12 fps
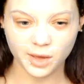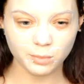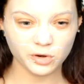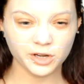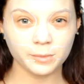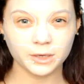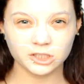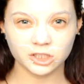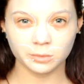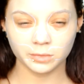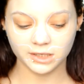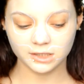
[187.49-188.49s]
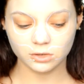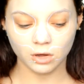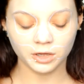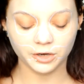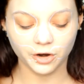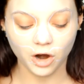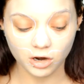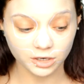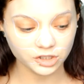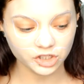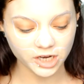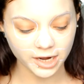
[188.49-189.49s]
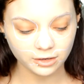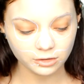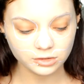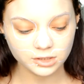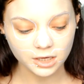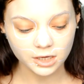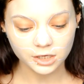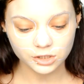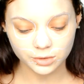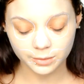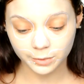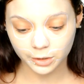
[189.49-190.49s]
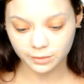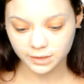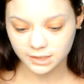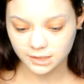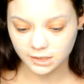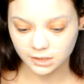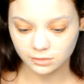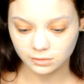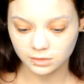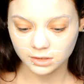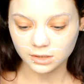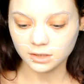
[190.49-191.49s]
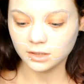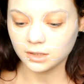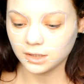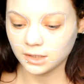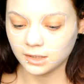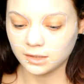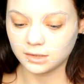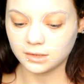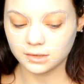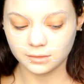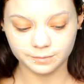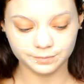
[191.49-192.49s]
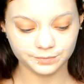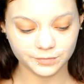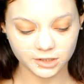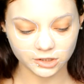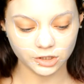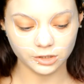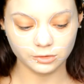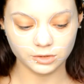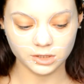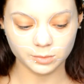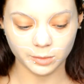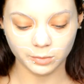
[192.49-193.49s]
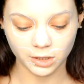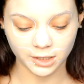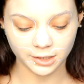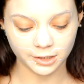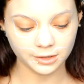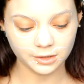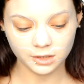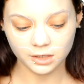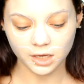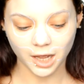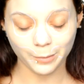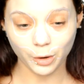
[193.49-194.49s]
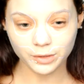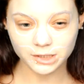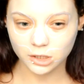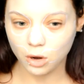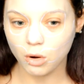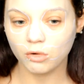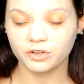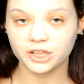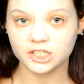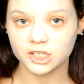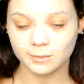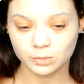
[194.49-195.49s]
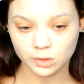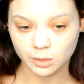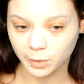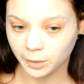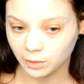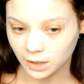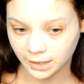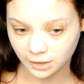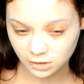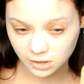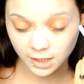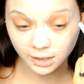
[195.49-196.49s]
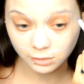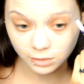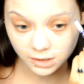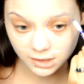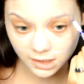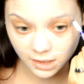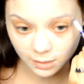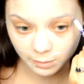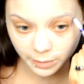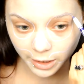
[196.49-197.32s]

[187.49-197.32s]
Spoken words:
That pretty much completes all your hard shadows. So what I'm going to do is, I should use this purple liner. I'm going to go over the shapes with a purple liner so that you can see them